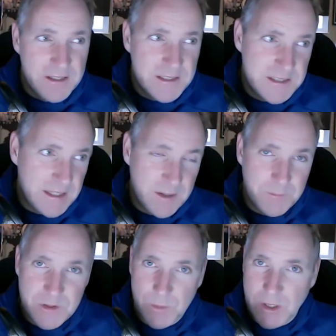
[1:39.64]
send
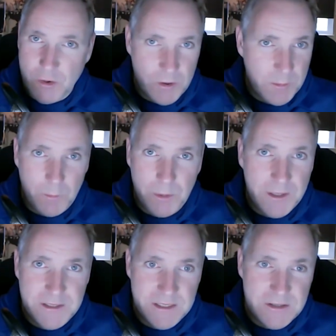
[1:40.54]
them to incredible
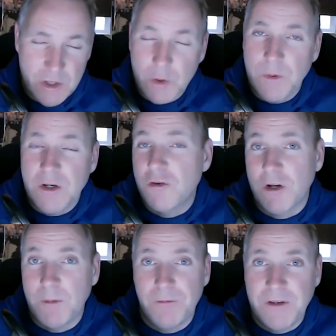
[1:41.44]
places, do
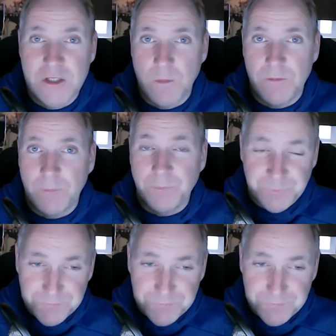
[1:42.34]
incredible things with them.